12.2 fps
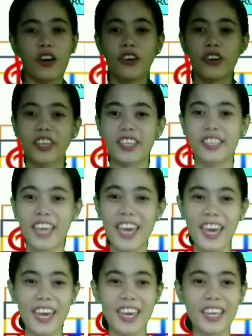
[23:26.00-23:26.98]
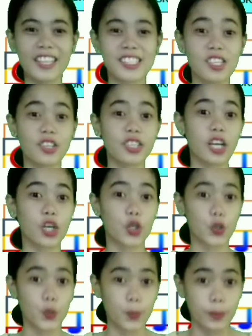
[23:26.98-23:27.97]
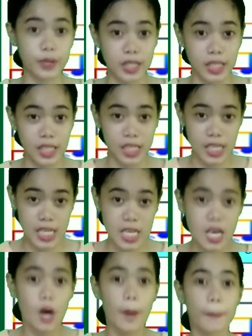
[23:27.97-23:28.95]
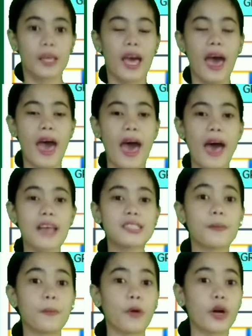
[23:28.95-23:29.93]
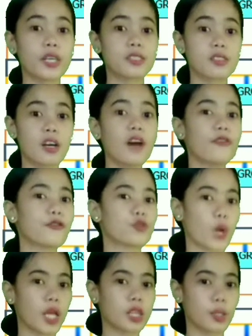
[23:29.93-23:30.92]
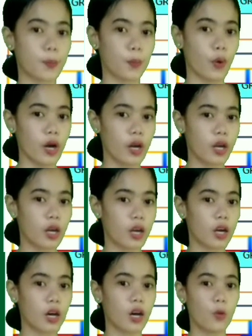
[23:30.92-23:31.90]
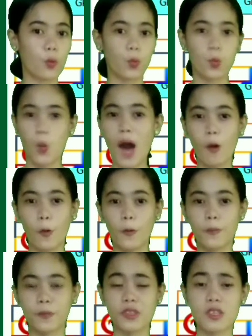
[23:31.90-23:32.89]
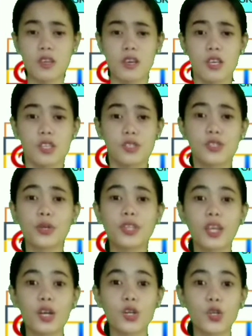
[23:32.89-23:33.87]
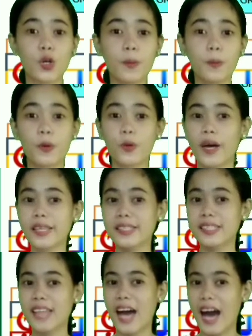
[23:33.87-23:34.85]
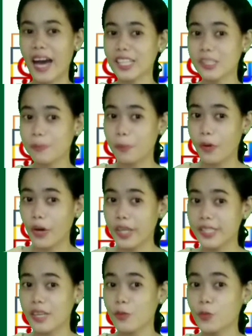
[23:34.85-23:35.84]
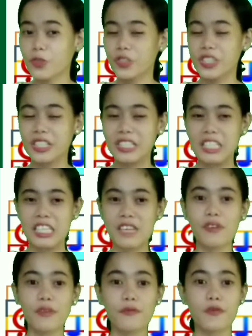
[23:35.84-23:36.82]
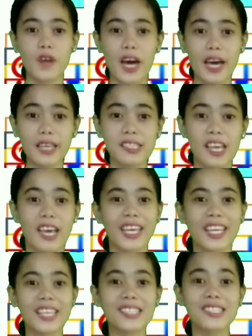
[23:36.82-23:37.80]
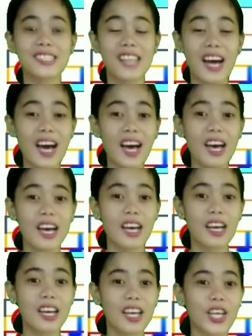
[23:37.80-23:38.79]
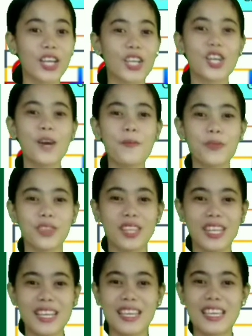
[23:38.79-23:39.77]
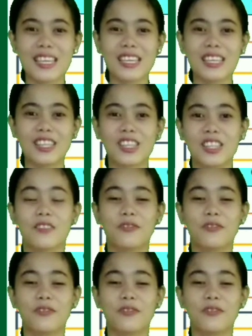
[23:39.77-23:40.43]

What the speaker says: Okay, so the group 3 has the points of 24. Wow! So the group who has the highest points and will receive a prize is the group 3.